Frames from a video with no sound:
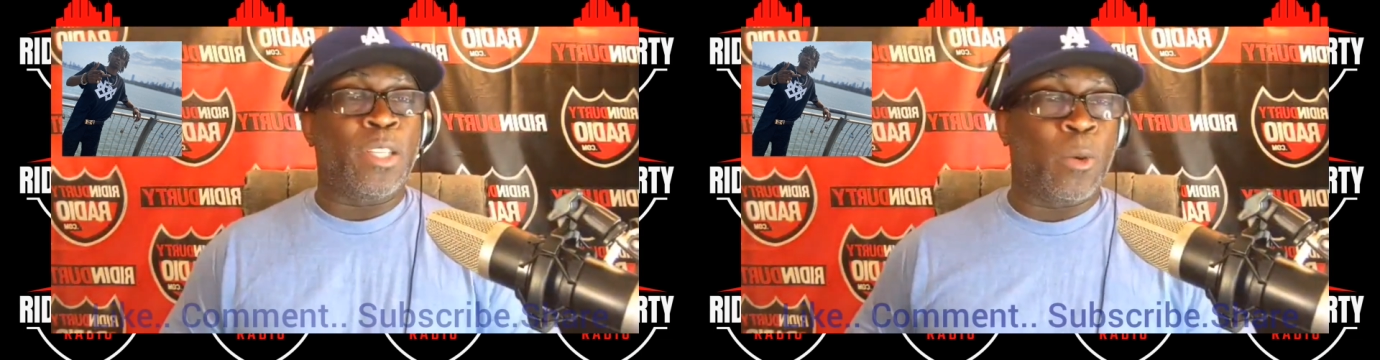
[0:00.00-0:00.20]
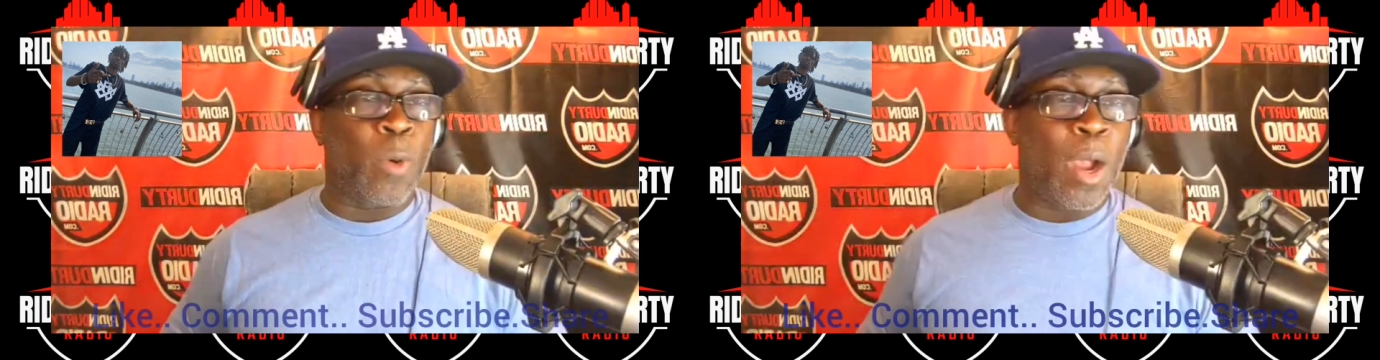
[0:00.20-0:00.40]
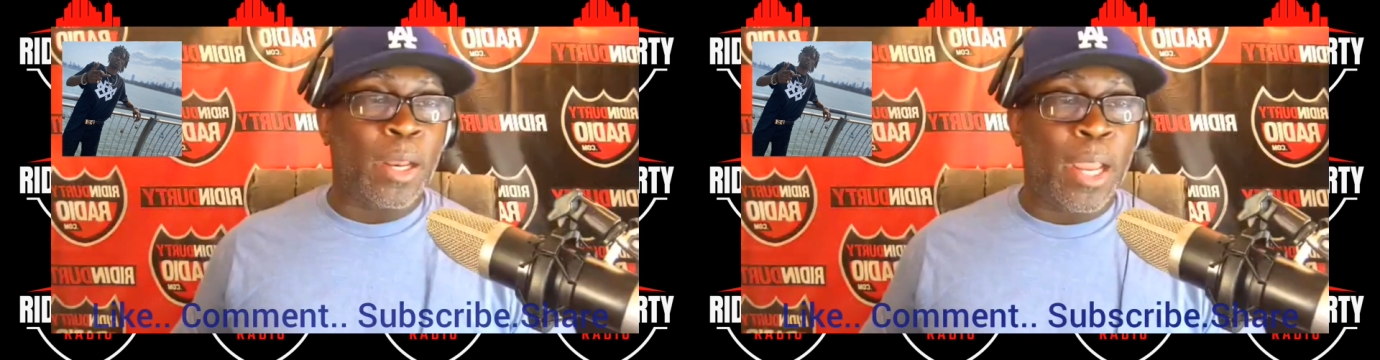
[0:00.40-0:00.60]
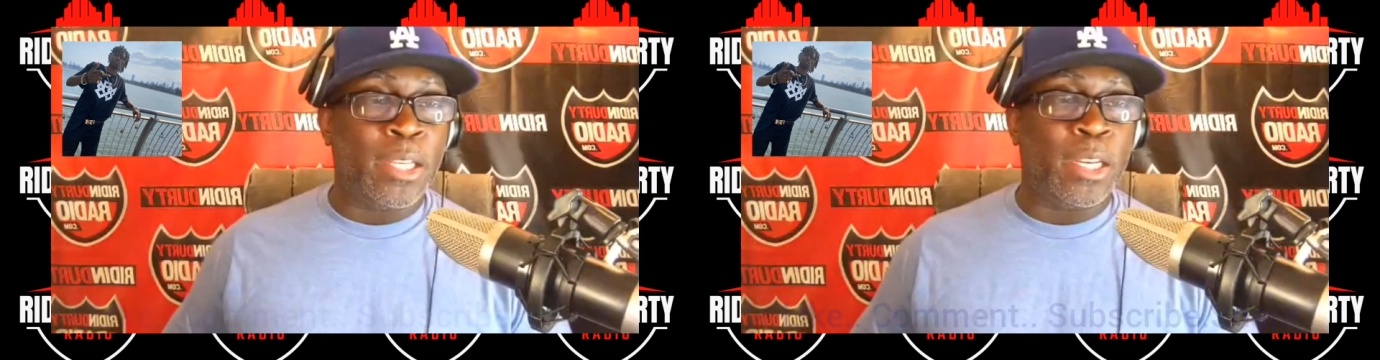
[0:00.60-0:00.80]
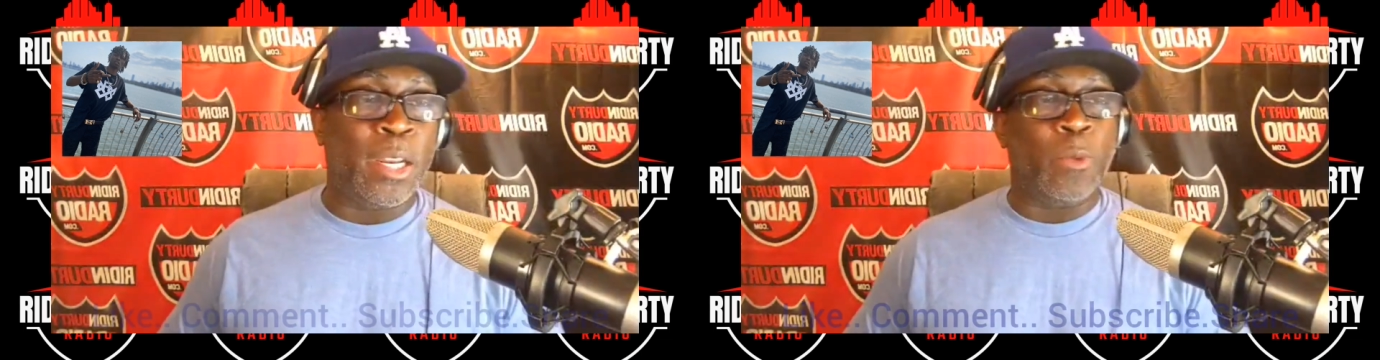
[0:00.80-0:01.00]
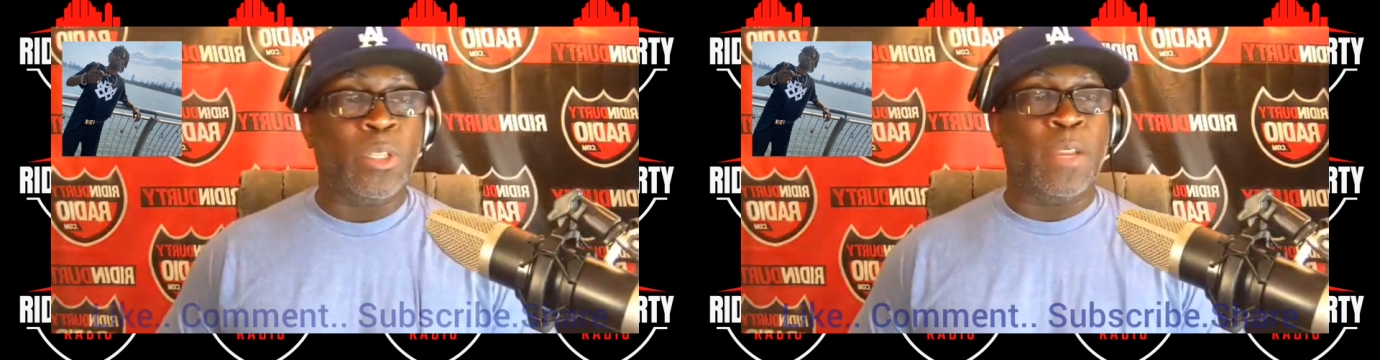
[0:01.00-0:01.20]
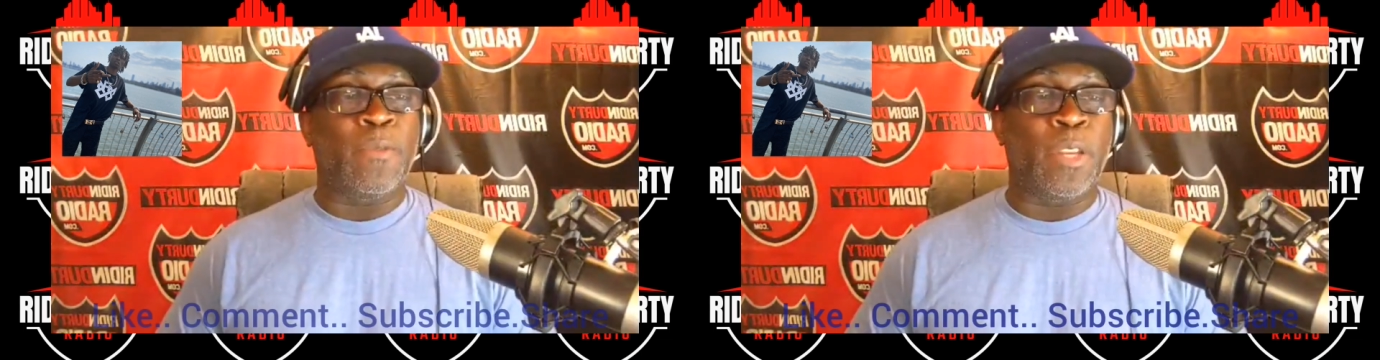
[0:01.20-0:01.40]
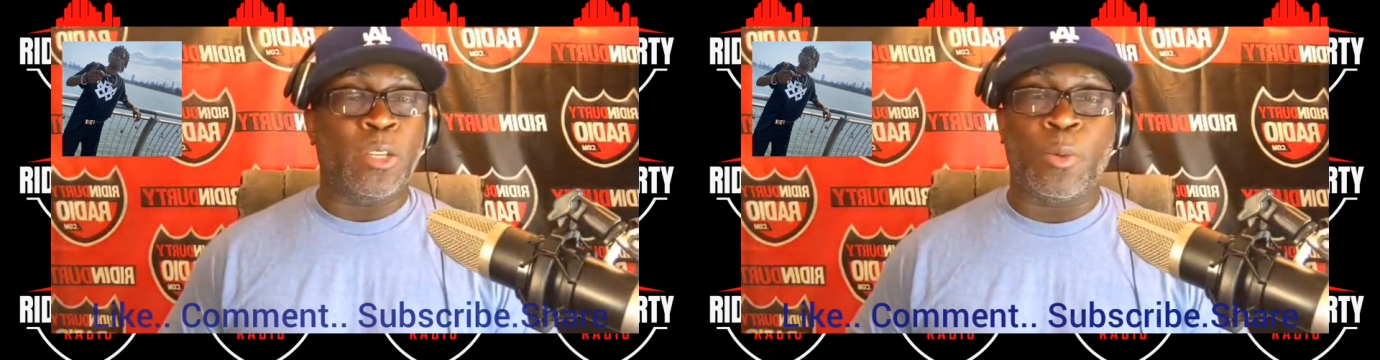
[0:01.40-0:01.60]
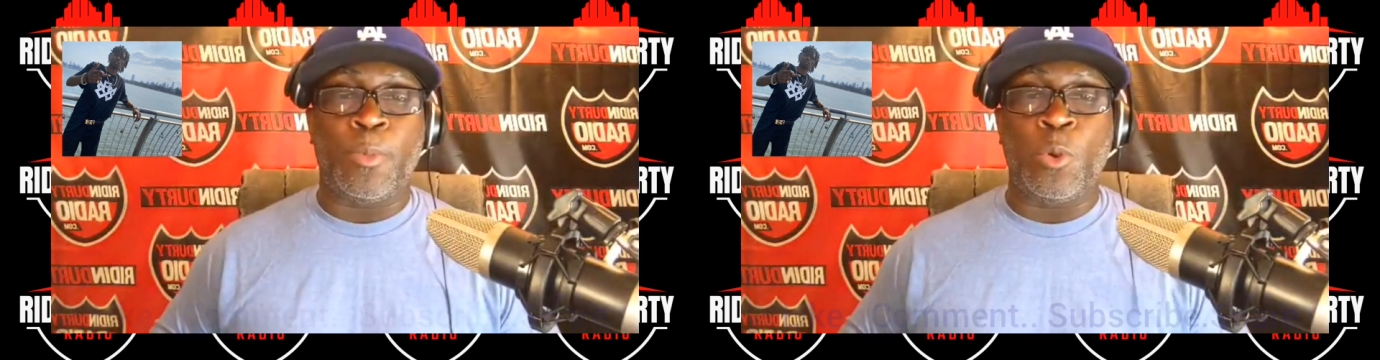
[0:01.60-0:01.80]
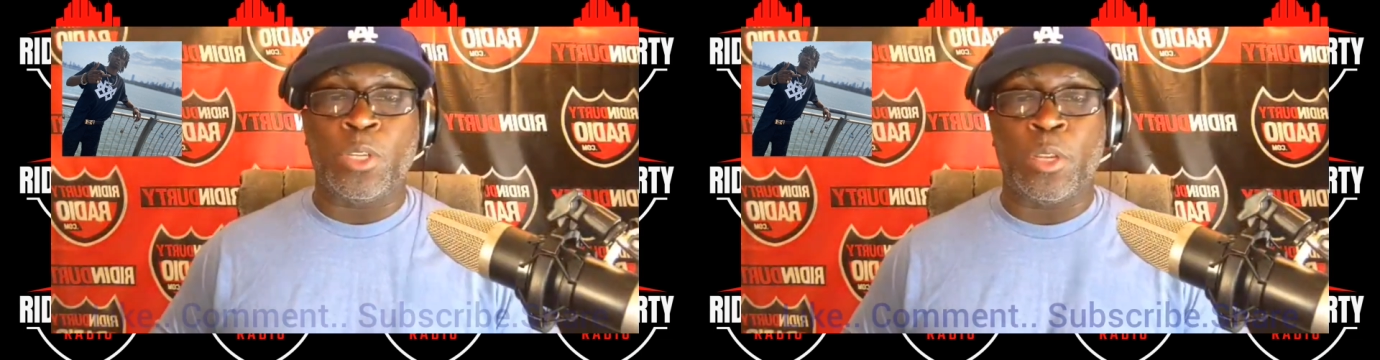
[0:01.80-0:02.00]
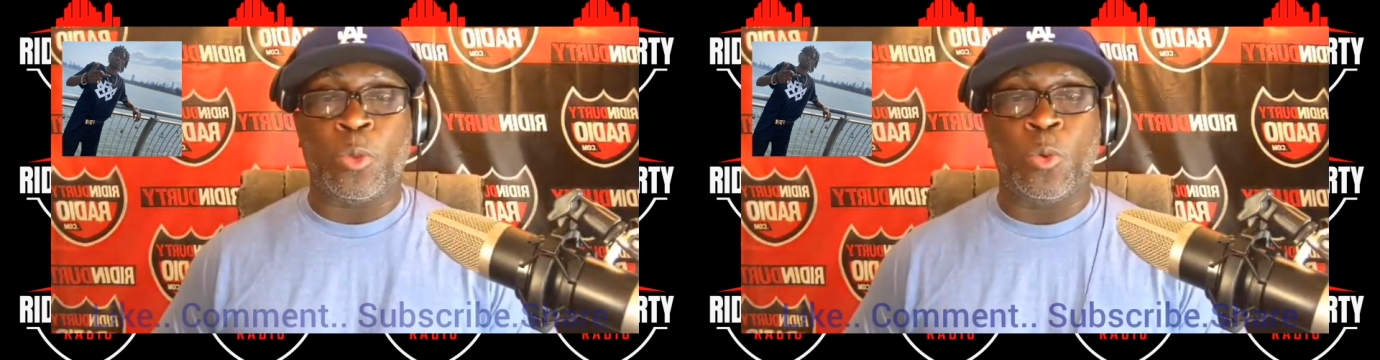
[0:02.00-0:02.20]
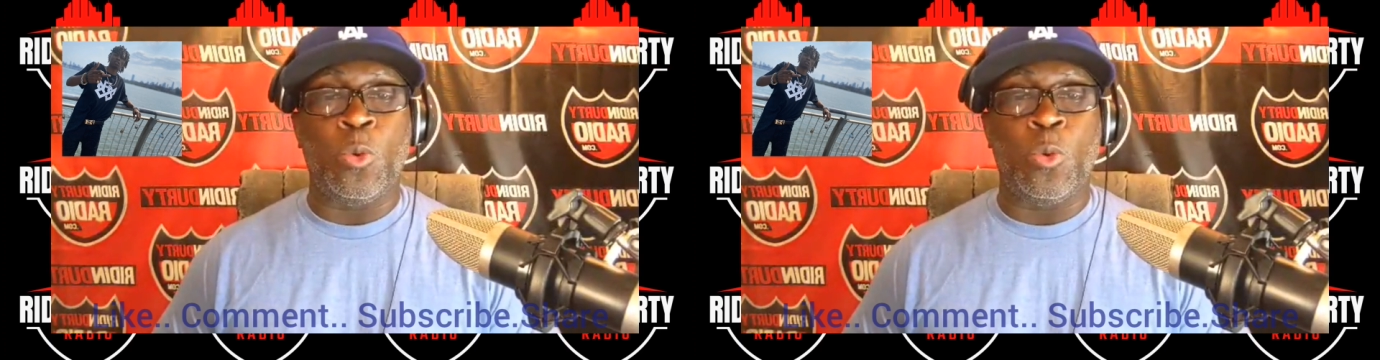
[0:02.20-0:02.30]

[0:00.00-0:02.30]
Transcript: basically you visiting